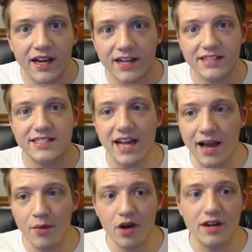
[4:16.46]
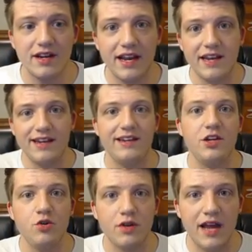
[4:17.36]
because i bought it and
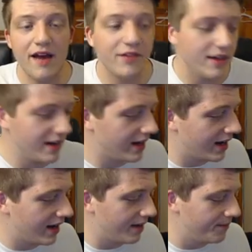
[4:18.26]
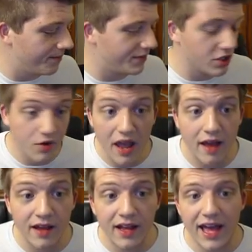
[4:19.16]
you can have it um, so yeah
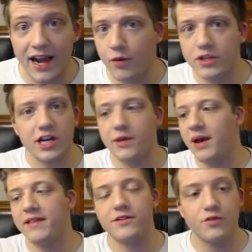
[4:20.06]
and i wish i could buy this